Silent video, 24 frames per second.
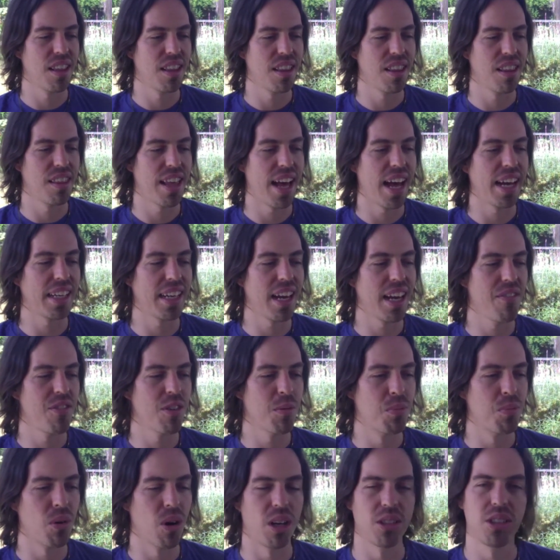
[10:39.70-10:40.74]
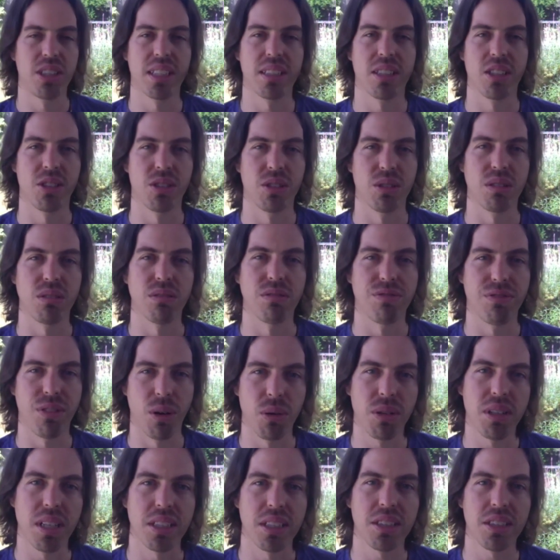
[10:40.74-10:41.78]
that gave the project a certain
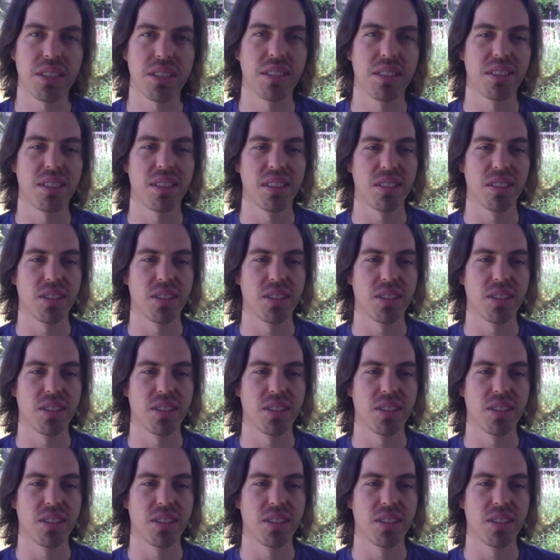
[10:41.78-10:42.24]
focus,